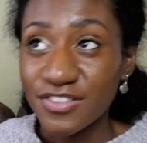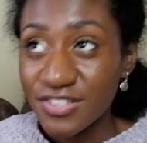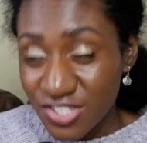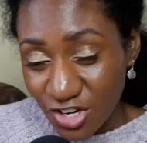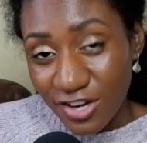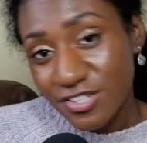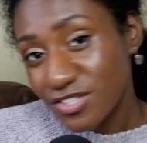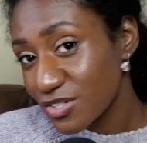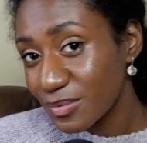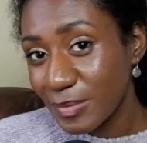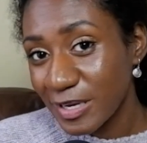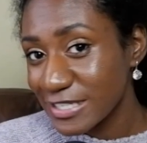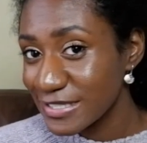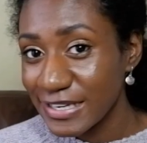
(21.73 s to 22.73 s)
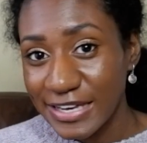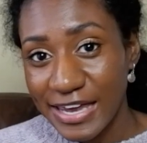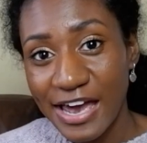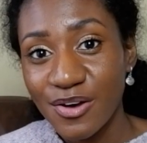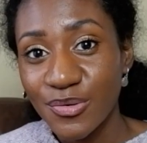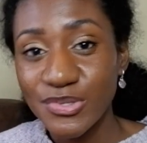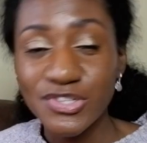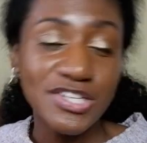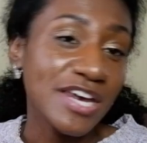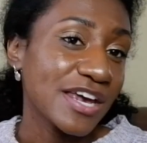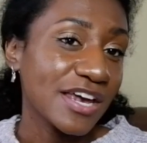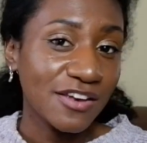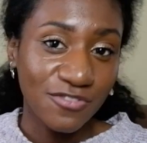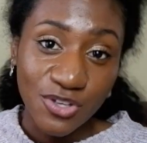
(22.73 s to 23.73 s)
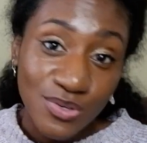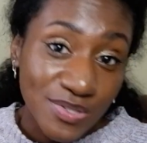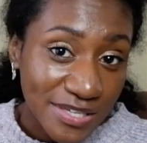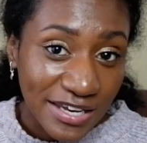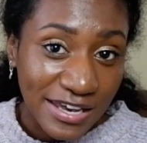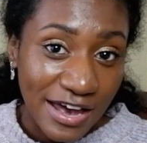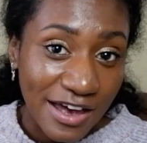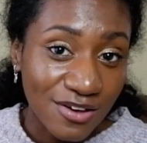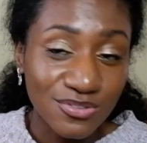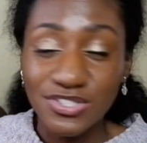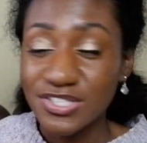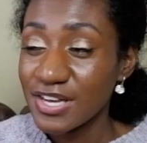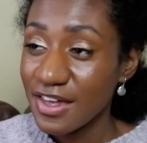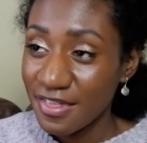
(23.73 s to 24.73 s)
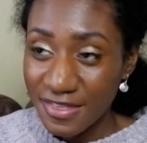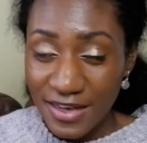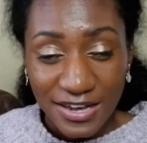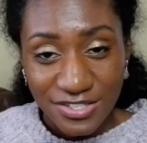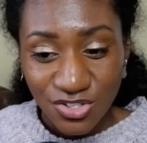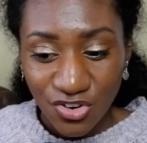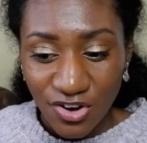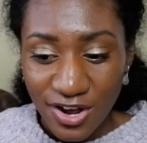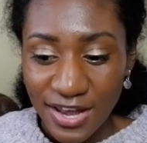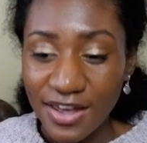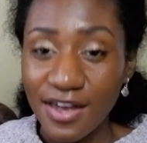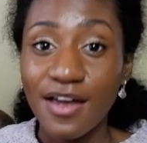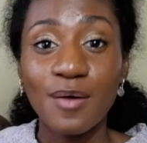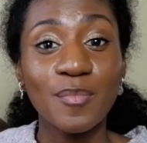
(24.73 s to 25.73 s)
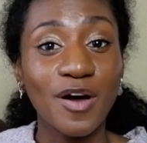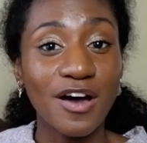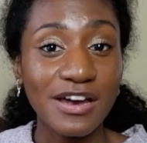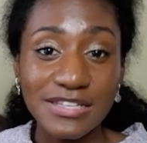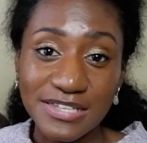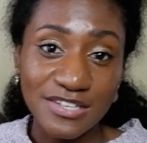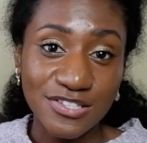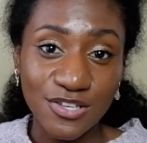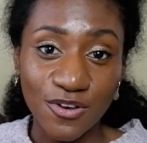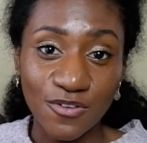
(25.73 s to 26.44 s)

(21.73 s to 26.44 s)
The title might say couch. If you say couch, that is great. I say